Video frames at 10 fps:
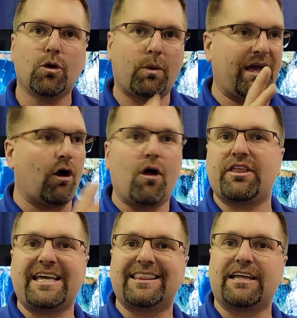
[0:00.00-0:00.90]
We had all
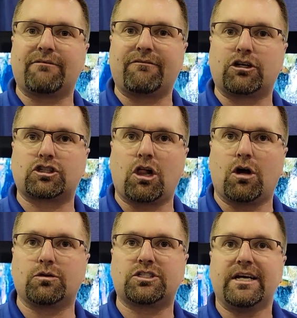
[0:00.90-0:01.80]
the inland rivers
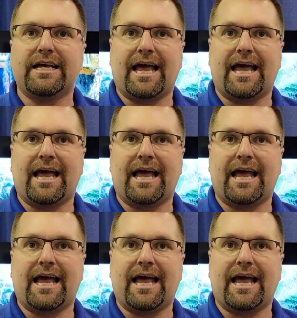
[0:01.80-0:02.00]
closed,